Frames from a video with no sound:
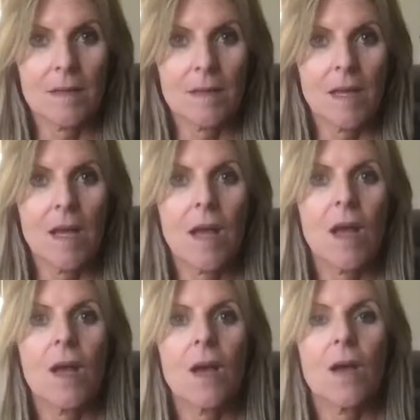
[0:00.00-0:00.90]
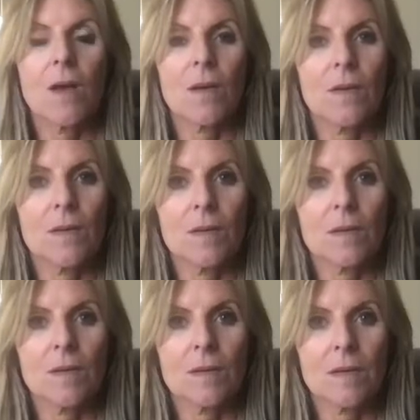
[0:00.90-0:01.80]

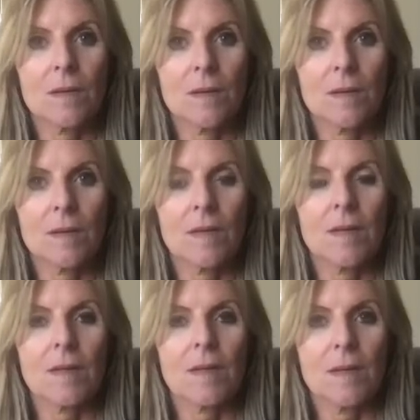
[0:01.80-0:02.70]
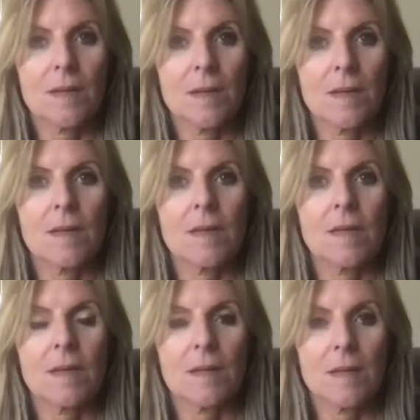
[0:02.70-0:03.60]

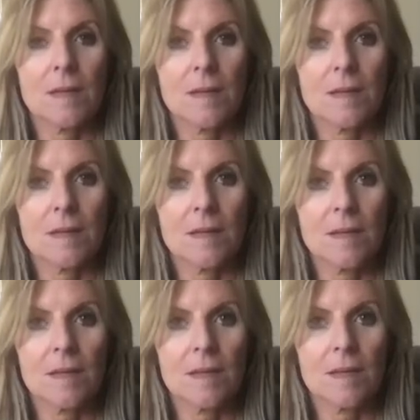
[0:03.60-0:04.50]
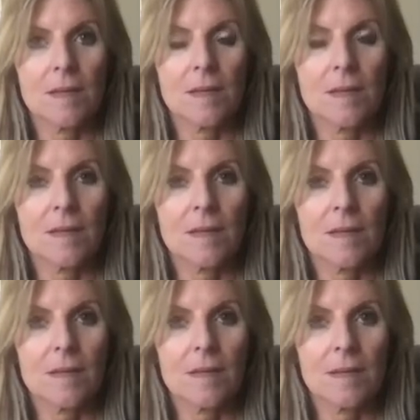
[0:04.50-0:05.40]

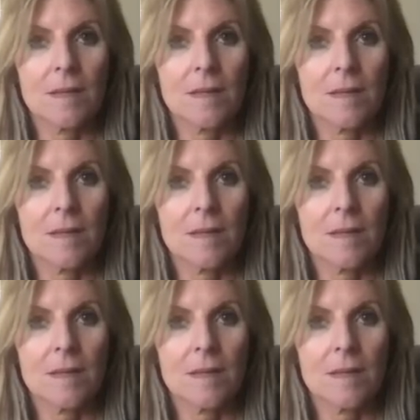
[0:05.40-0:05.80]
The person shown says nothing.